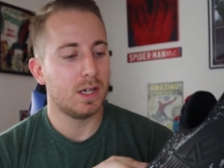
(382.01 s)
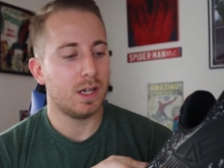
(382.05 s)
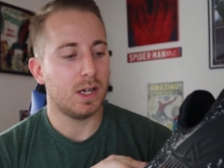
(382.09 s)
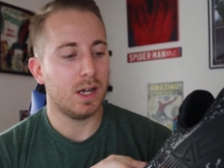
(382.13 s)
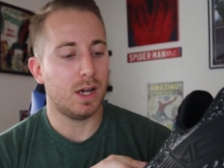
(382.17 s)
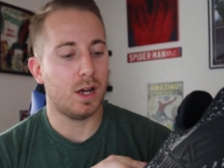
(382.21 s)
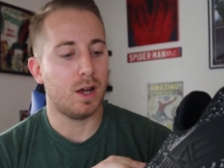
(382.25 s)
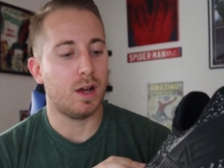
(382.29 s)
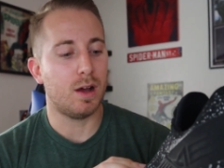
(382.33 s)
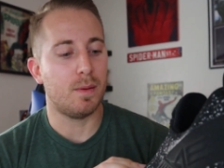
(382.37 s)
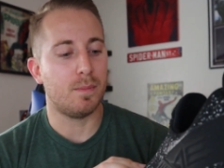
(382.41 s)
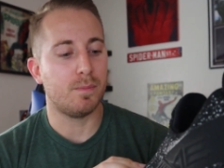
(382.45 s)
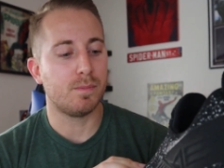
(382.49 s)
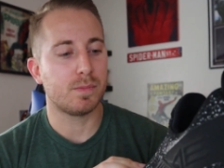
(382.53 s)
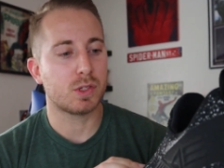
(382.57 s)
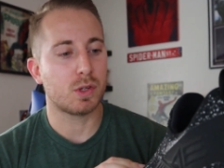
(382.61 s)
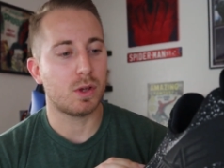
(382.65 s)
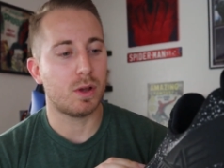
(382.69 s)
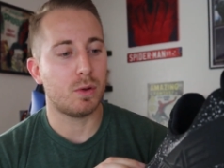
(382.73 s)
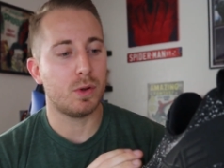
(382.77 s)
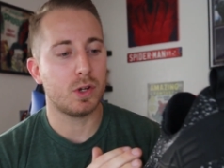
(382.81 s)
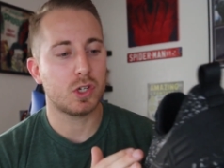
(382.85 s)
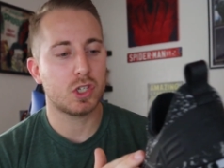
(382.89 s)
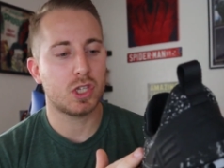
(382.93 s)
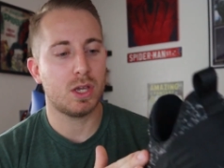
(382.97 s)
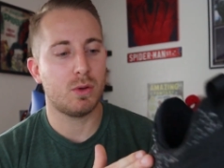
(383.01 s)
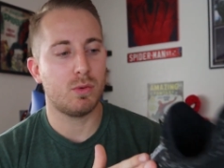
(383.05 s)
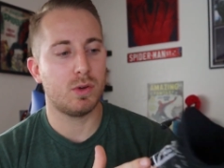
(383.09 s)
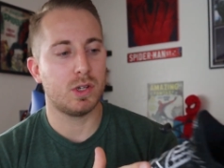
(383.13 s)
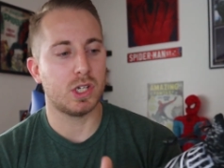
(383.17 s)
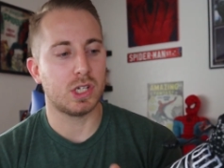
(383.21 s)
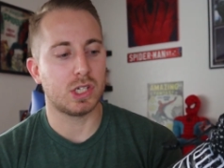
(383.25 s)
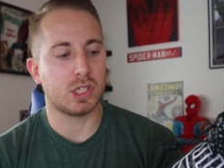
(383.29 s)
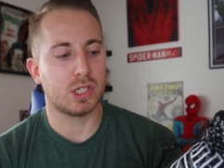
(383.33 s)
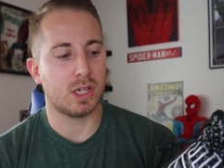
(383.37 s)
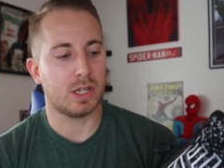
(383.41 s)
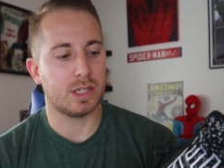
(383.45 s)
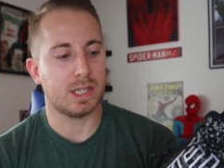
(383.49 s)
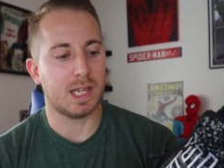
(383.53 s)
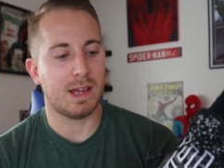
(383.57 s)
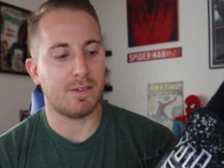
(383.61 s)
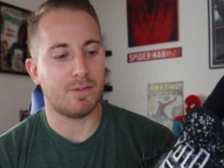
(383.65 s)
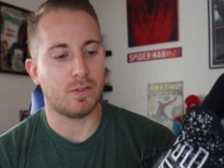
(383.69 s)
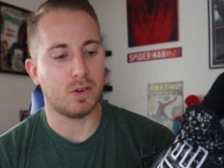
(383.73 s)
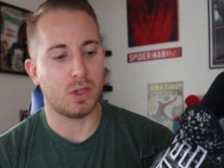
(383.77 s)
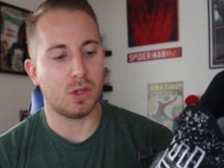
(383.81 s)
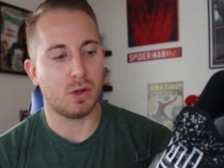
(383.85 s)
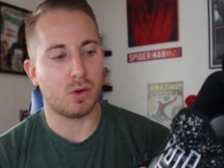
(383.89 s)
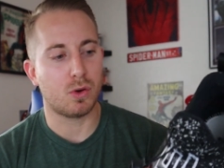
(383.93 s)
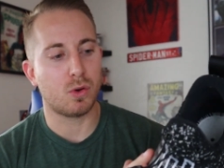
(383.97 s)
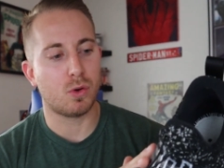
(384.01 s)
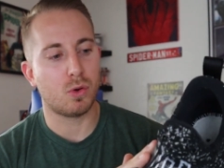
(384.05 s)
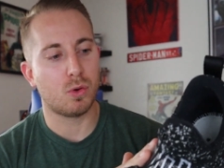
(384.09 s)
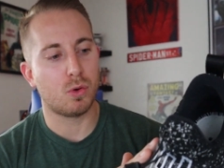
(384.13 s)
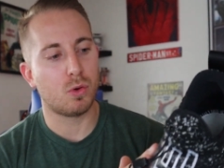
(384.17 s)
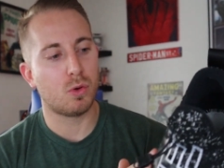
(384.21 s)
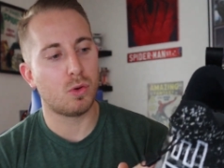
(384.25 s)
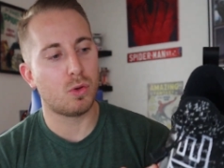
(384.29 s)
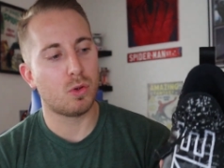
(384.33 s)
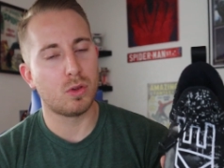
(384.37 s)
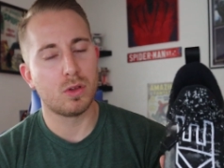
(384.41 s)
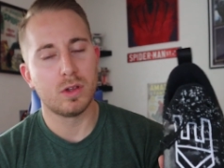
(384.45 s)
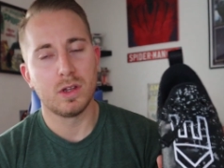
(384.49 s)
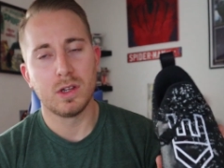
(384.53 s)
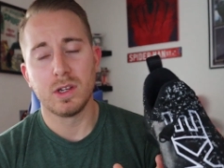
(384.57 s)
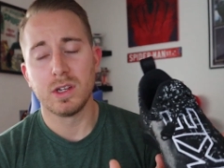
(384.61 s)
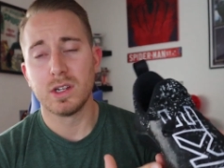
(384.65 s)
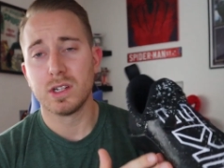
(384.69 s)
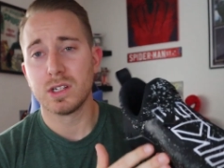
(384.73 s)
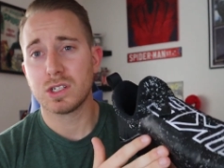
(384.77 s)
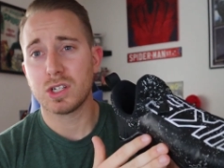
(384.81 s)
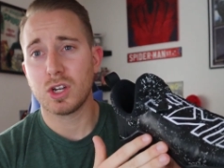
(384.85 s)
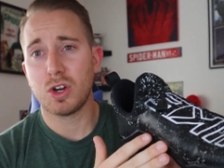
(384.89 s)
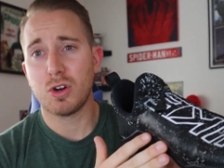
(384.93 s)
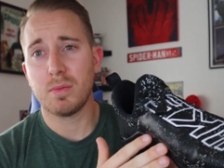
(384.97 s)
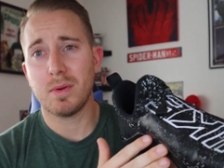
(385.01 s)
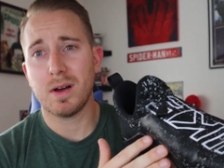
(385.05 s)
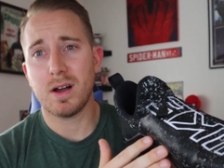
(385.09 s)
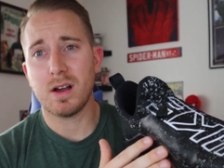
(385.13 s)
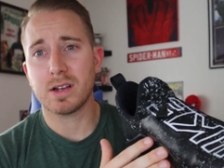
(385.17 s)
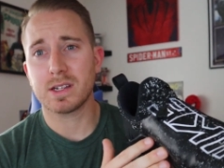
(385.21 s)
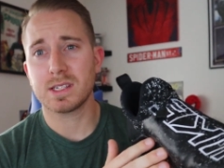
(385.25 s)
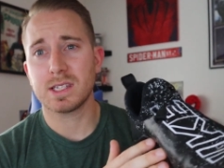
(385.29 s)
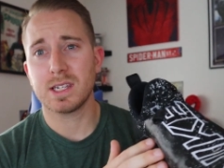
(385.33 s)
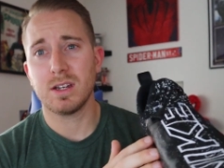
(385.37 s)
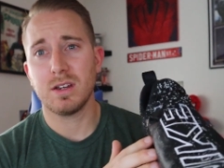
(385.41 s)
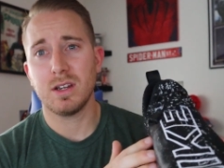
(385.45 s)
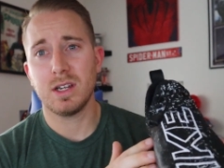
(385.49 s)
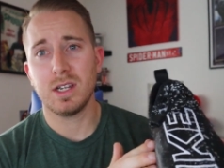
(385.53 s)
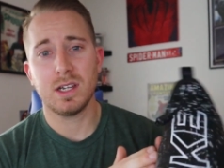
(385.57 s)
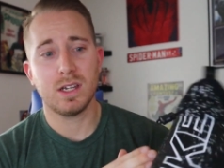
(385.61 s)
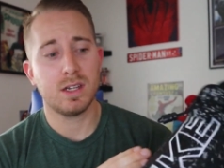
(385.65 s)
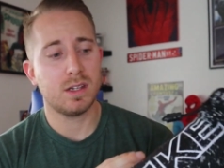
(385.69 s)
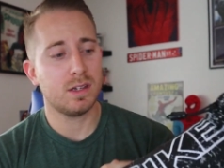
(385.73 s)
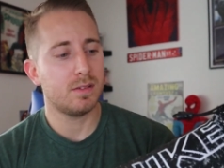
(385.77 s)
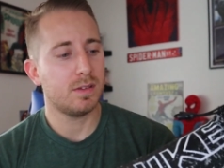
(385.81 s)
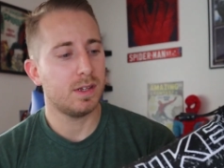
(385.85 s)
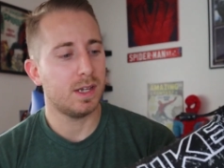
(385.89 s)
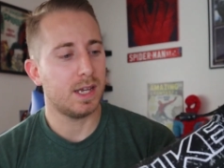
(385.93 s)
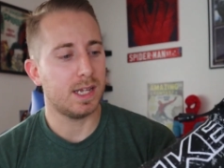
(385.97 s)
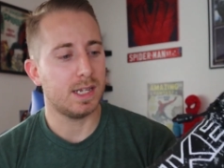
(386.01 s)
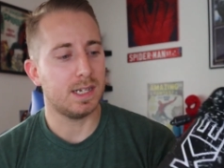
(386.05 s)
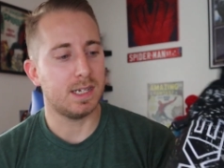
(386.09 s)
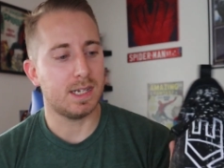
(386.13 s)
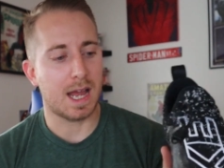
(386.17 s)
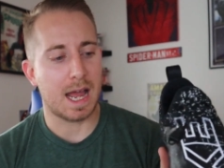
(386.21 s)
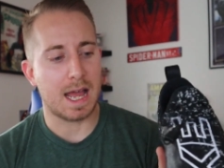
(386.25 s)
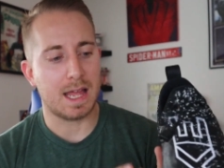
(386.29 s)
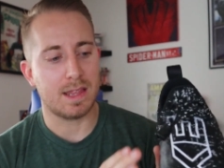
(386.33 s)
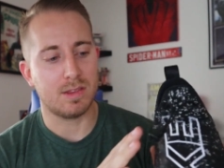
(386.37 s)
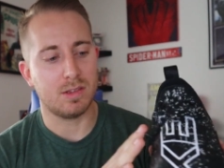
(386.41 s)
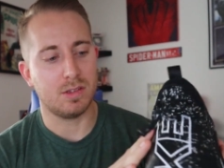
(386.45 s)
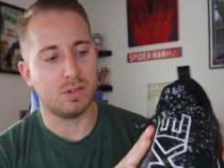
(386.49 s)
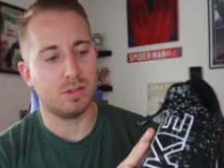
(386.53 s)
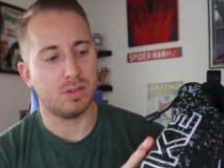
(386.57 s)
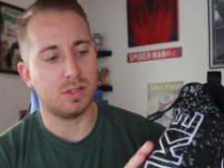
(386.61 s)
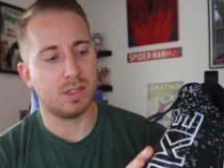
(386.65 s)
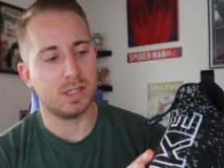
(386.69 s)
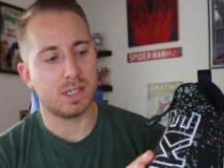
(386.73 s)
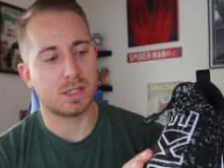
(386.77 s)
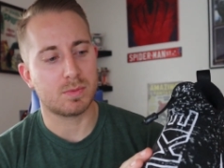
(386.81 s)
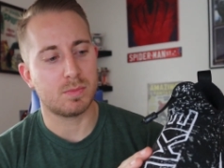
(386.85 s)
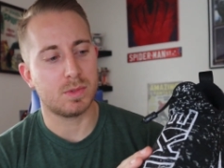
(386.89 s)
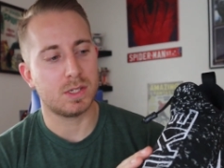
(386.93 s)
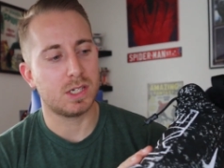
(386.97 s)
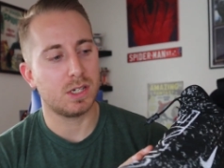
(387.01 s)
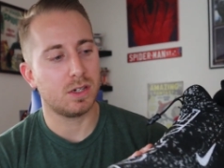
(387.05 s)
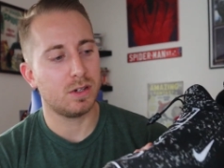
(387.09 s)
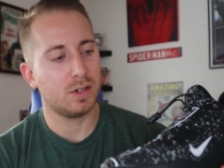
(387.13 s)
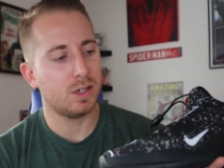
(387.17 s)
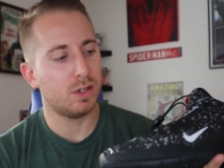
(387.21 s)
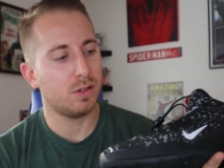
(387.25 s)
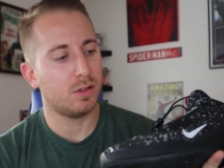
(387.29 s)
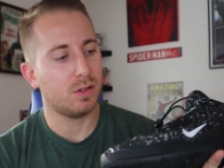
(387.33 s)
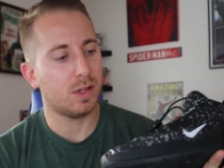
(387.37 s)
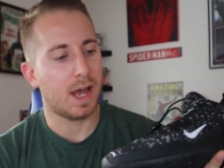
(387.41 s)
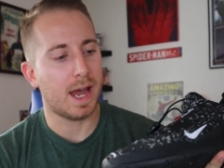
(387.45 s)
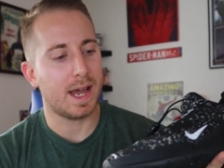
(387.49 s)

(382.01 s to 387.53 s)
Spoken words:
So I wish they would have just done that for the whole toe box area and not this material.